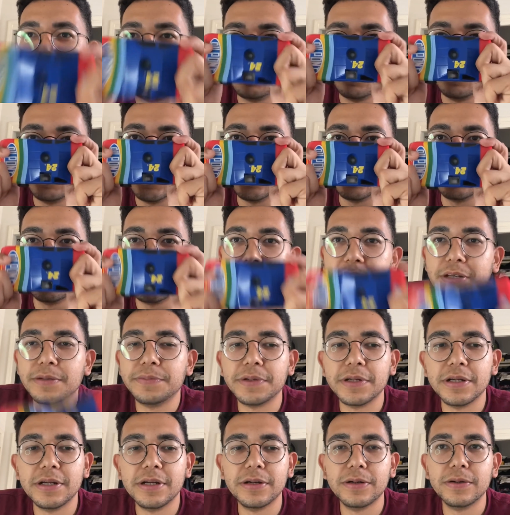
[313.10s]
you know, pick it up
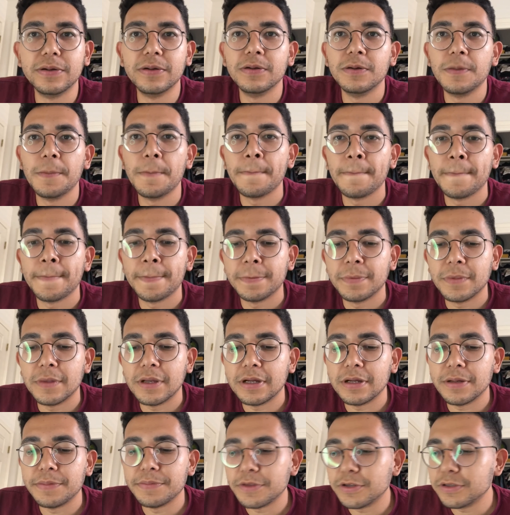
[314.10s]
and go.
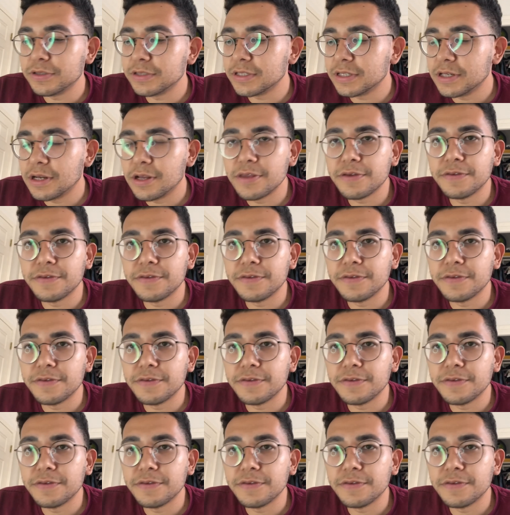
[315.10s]
There's another